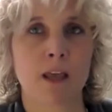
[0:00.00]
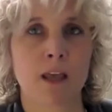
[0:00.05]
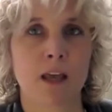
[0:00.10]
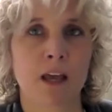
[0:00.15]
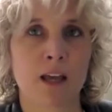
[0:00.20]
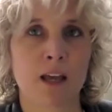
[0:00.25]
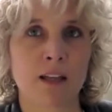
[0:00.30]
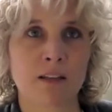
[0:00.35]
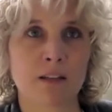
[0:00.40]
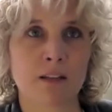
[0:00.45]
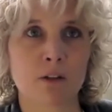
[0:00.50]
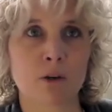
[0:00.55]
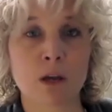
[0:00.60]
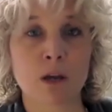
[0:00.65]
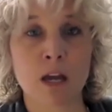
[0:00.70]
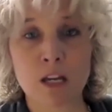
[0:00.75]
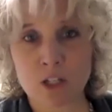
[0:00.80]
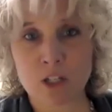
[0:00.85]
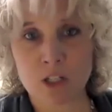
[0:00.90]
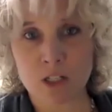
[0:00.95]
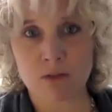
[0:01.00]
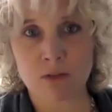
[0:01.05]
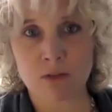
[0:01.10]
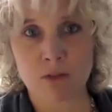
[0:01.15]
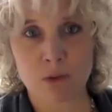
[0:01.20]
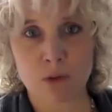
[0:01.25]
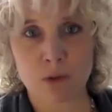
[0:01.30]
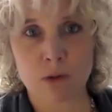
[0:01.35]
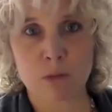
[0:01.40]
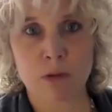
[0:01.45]
And the location of the
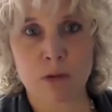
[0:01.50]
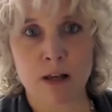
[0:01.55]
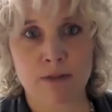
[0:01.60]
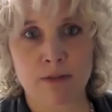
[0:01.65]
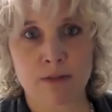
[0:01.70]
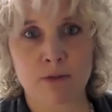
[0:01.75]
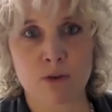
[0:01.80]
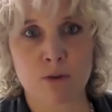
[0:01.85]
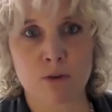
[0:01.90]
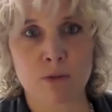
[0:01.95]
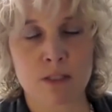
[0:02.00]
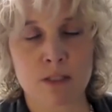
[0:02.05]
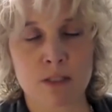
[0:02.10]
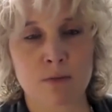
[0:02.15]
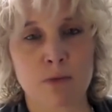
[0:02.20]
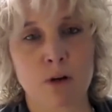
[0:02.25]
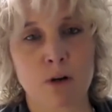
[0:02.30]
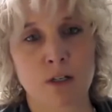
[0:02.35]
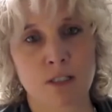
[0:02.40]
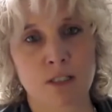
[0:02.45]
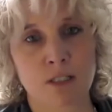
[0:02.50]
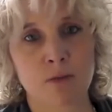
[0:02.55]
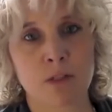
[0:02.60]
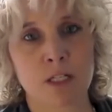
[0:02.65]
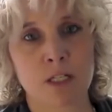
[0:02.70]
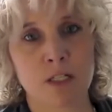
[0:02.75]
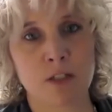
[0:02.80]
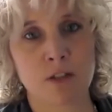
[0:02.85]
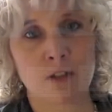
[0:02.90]
viewing platform is in proximity to